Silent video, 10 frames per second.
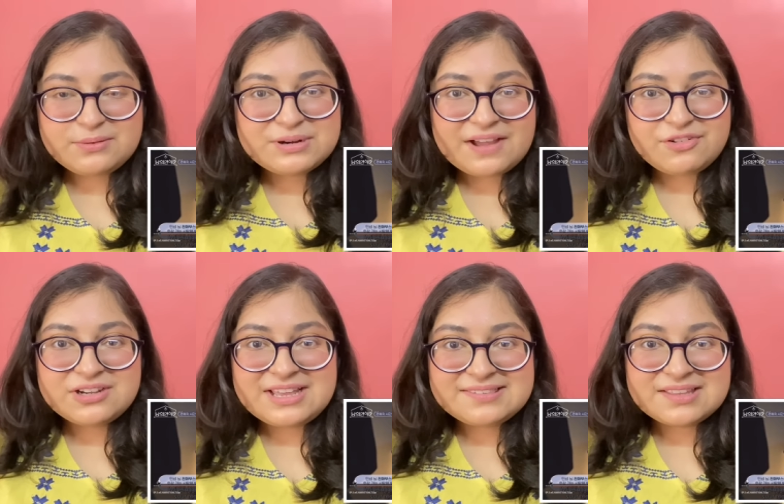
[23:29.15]
he would have
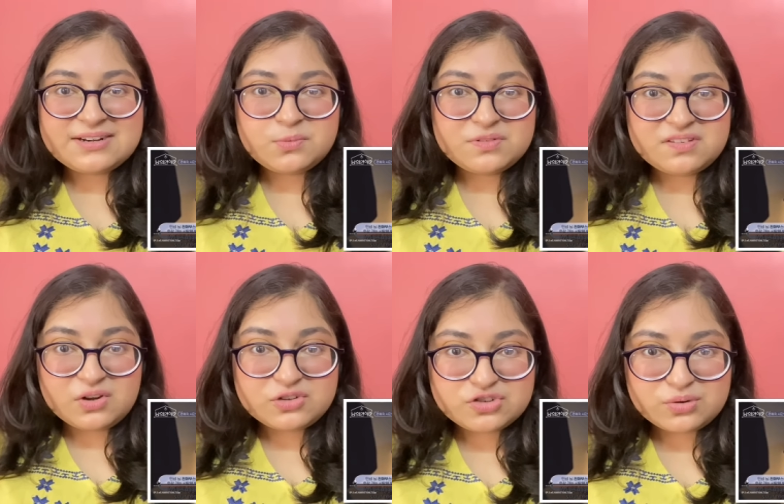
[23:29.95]
realized that it was
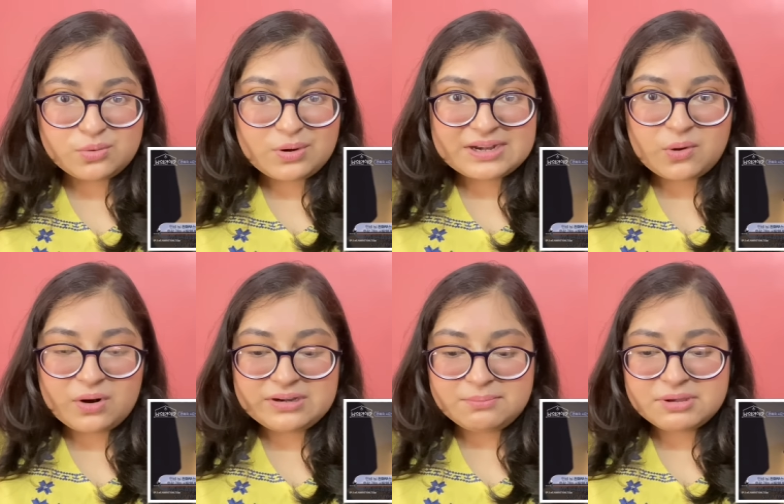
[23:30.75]
Hyungjun who had
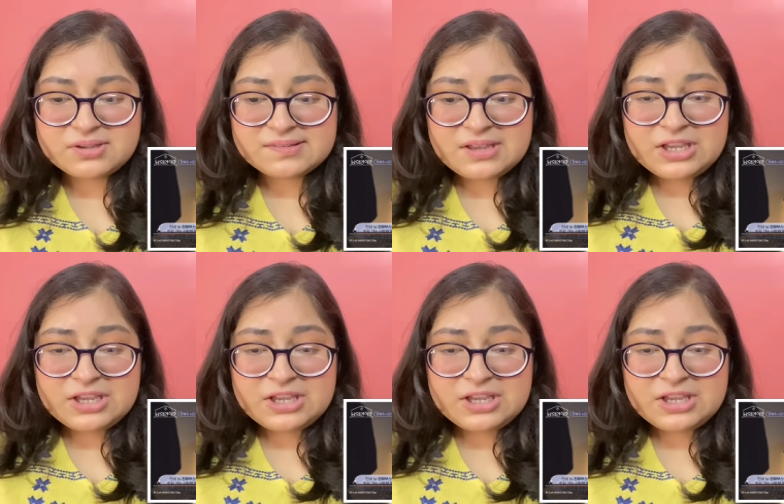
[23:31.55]
called him, because